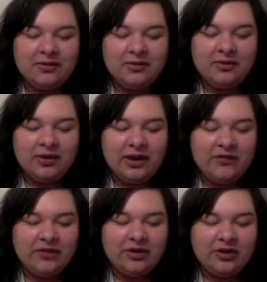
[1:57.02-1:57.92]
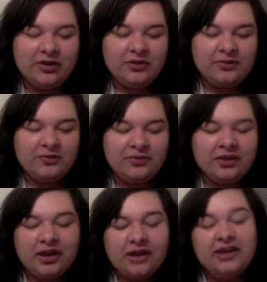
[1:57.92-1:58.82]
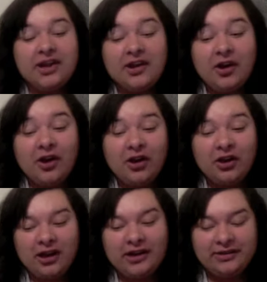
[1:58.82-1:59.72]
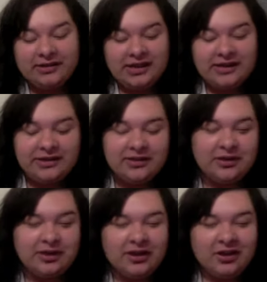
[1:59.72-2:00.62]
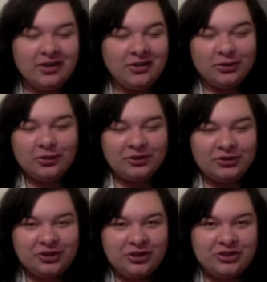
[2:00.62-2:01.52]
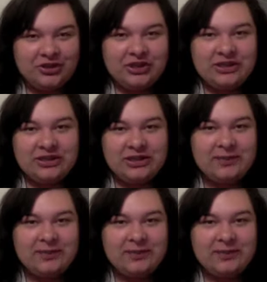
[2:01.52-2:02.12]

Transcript: whenever I got that call, I decided to Google search sleep